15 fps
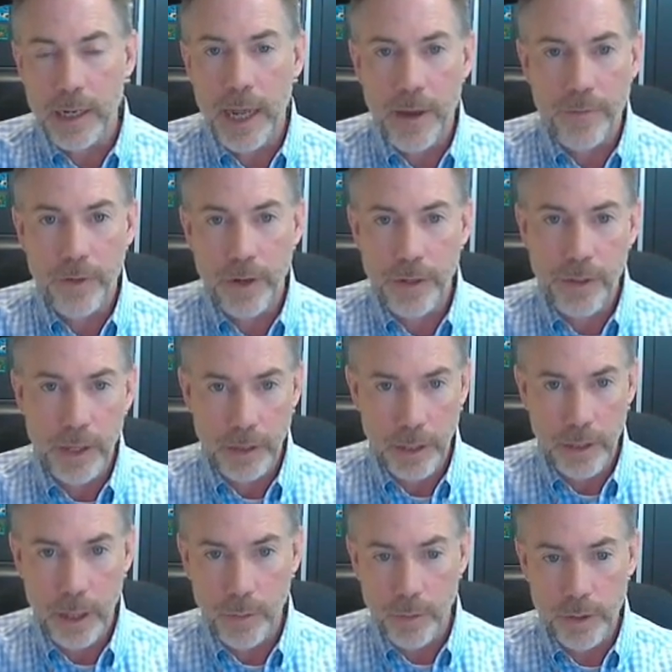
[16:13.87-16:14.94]
everything
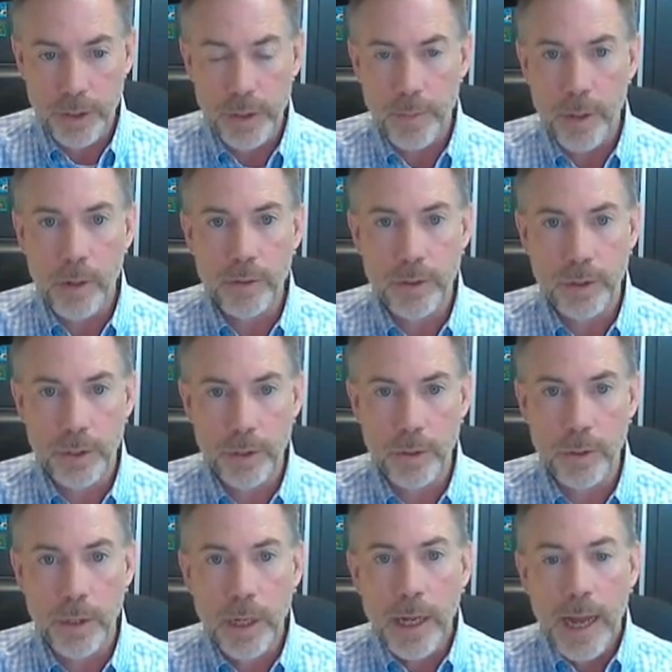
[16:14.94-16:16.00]
that they were supposed
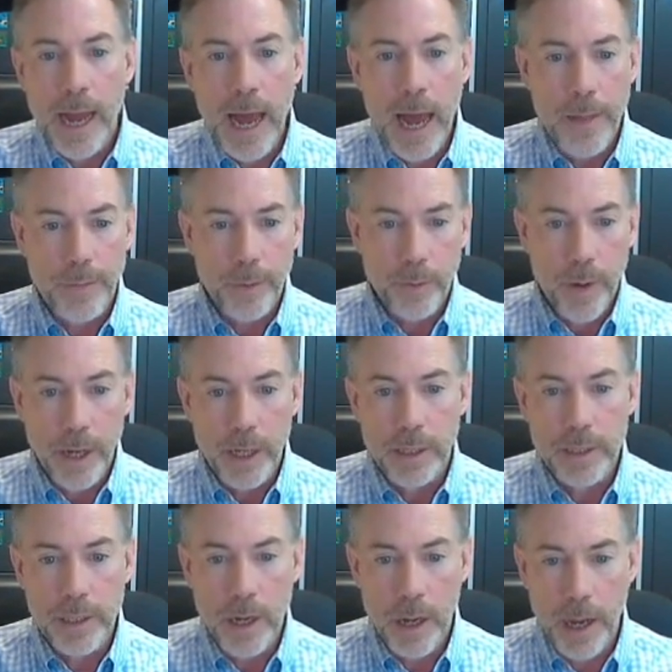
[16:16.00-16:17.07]
to at the right
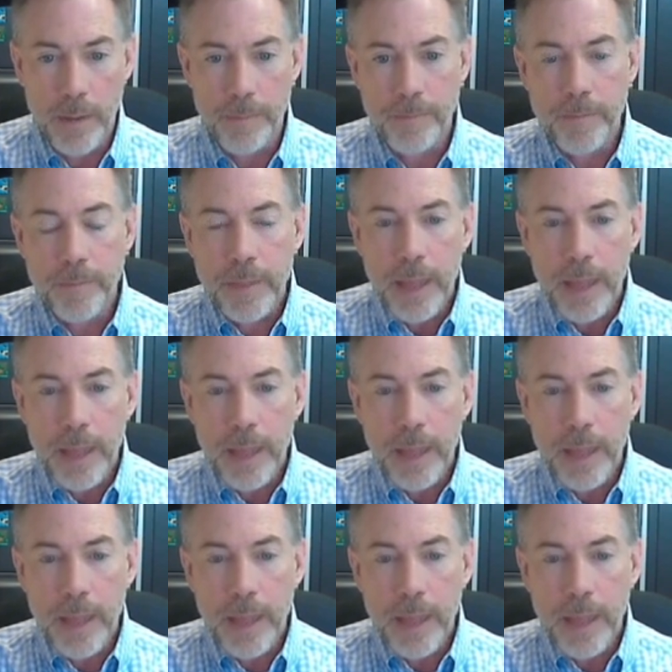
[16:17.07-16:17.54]
time.